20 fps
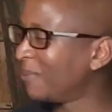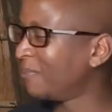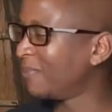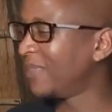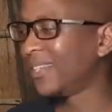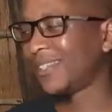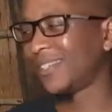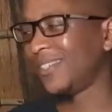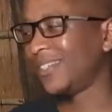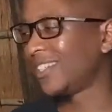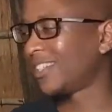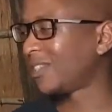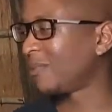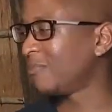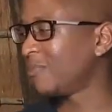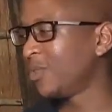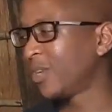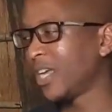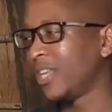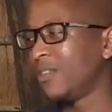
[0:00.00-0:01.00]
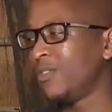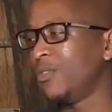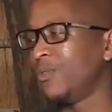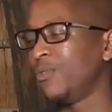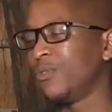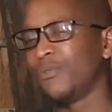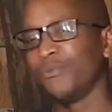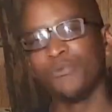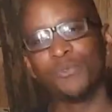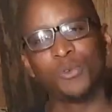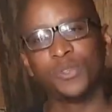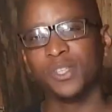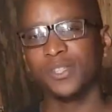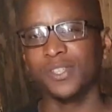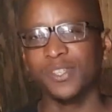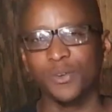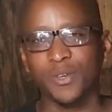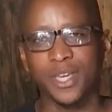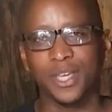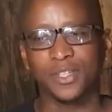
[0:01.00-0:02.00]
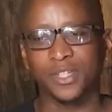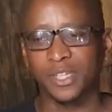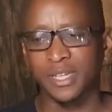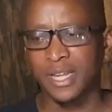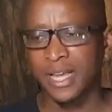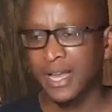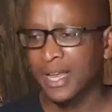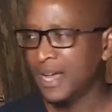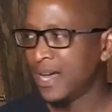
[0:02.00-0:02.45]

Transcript: This is just, you can do this in your kitchen.